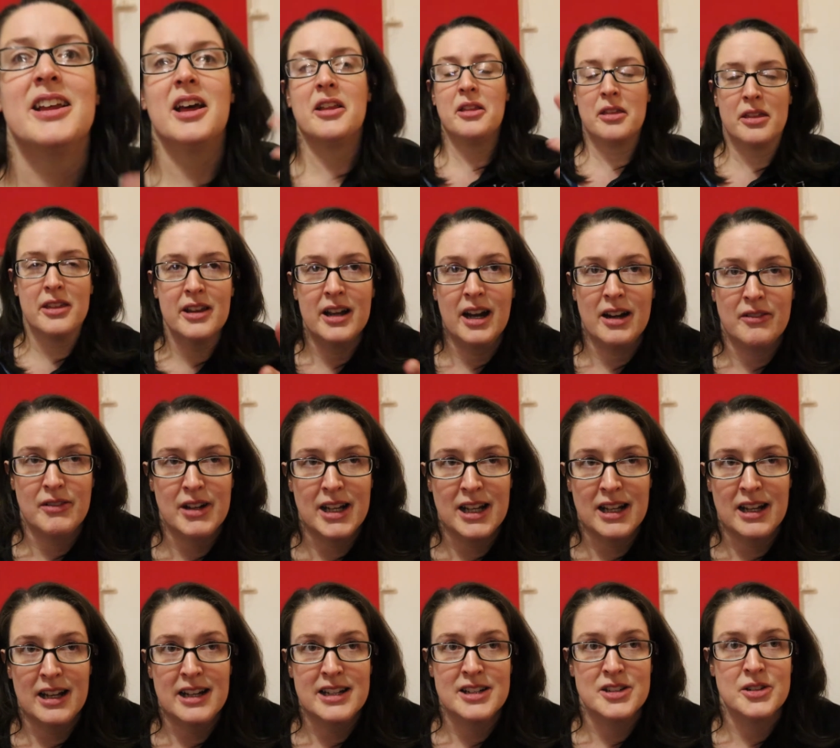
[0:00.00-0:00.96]
the other thing I
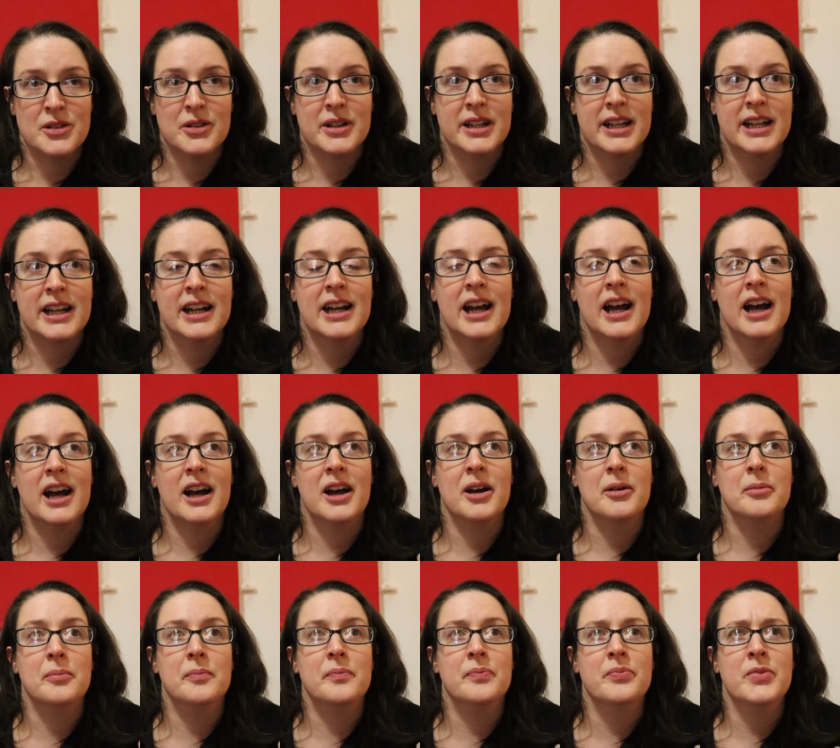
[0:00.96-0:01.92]
really like doing,
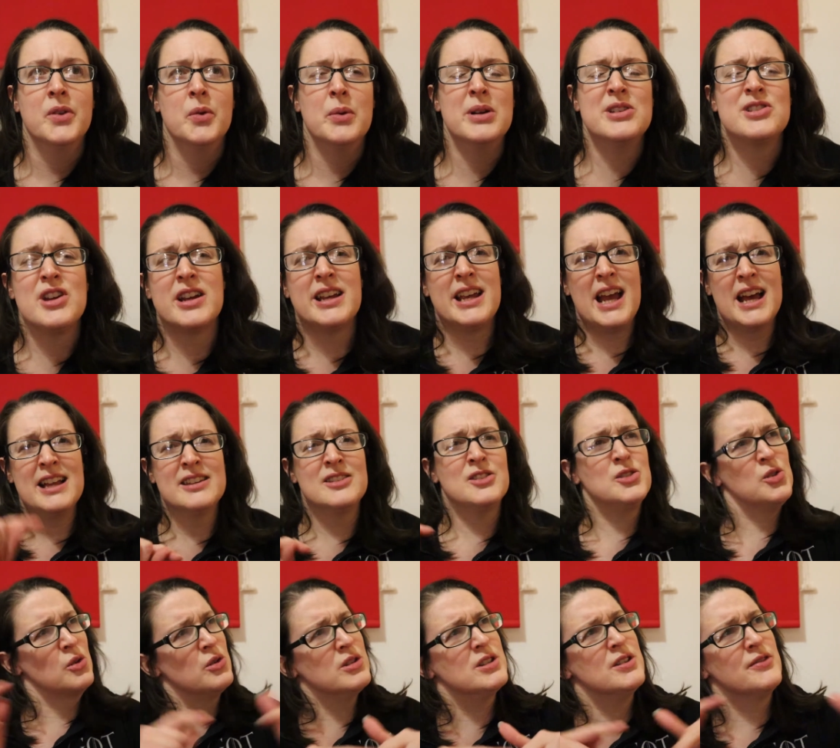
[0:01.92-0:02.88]
which I
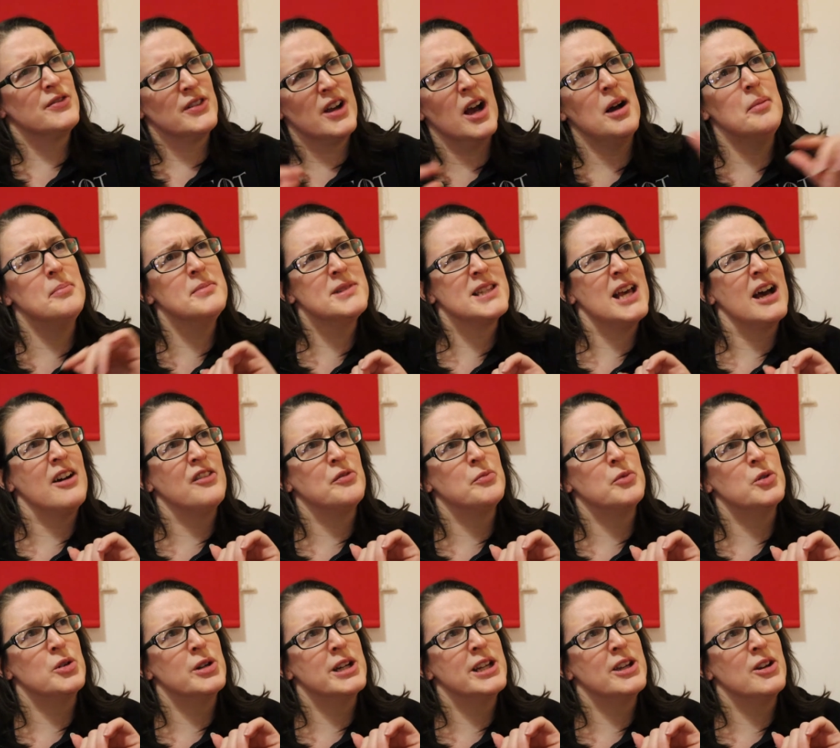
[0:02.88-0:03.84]
guess sort of comes out
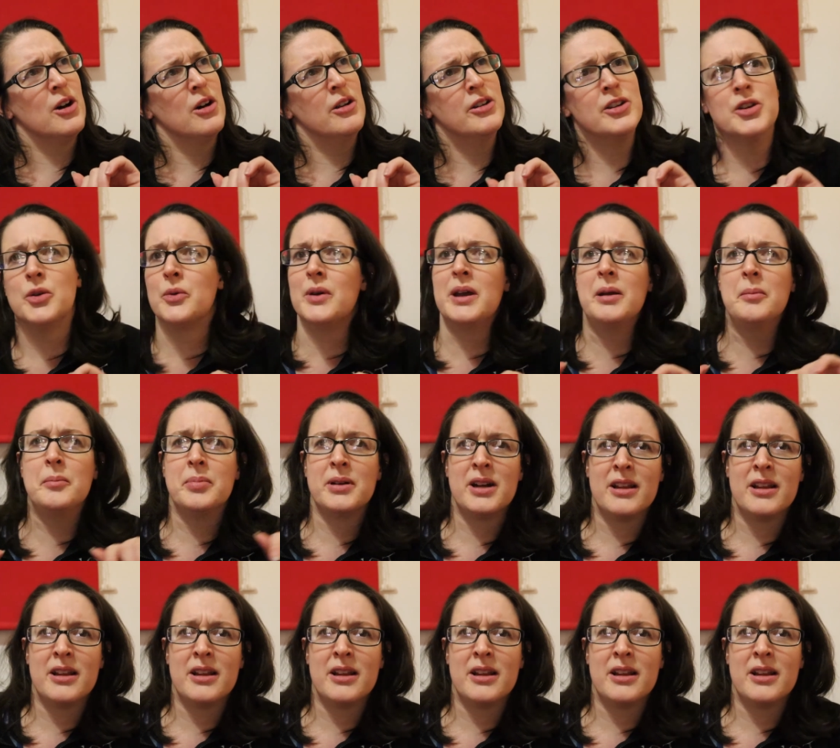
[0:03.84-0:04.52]
of Marie Kondoing,